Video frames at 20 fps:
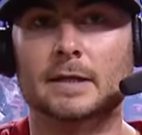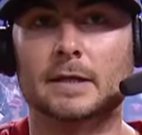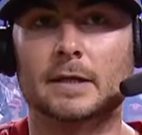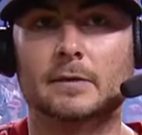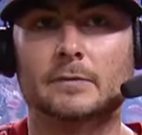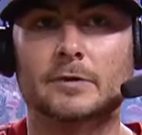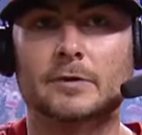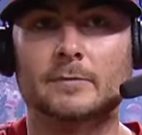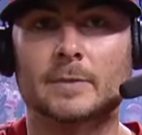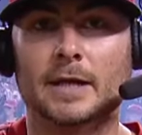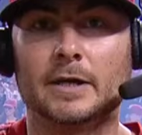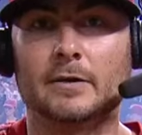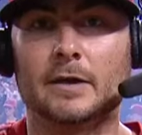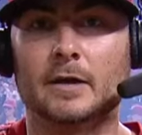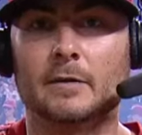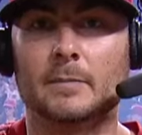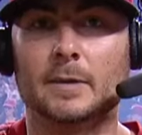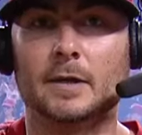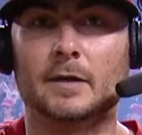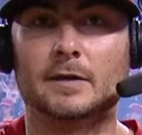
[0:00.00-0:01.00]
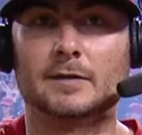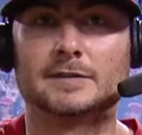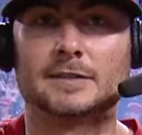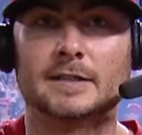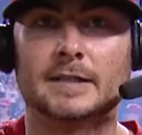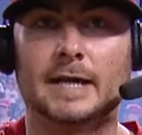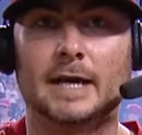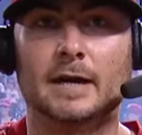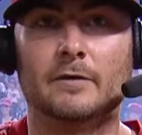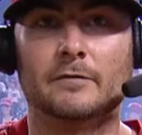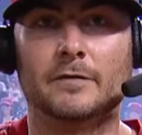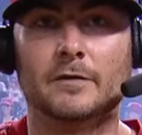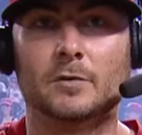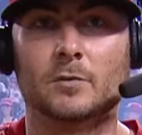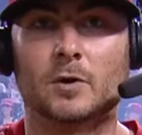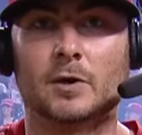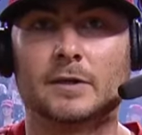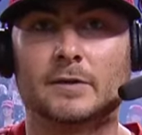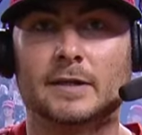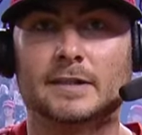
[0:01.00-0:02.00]
you know, do my ground balls and the
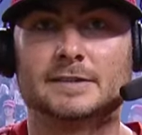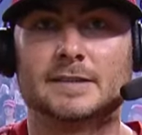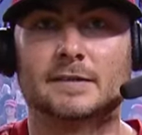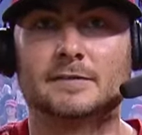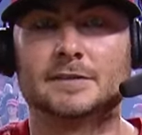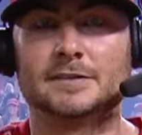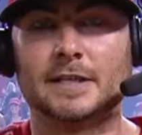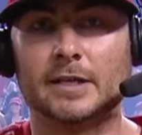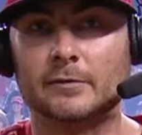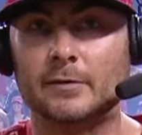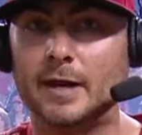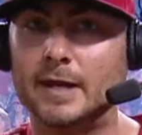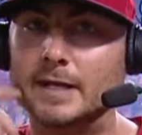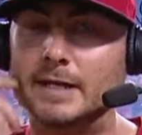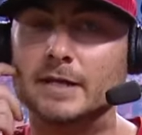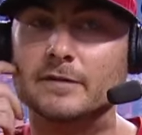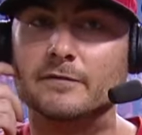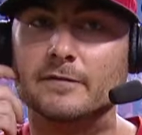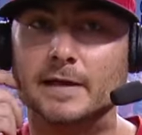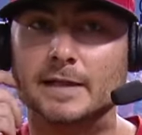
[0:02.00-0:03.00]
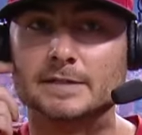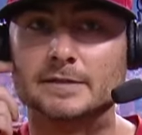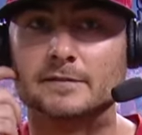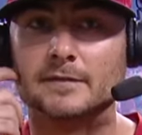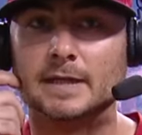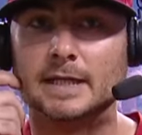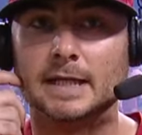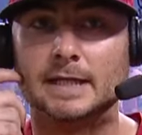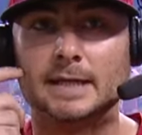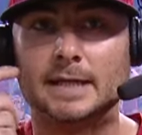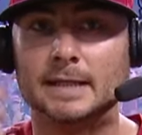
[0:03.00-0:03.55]
outfield work, all that stuff, to stay ready defensively.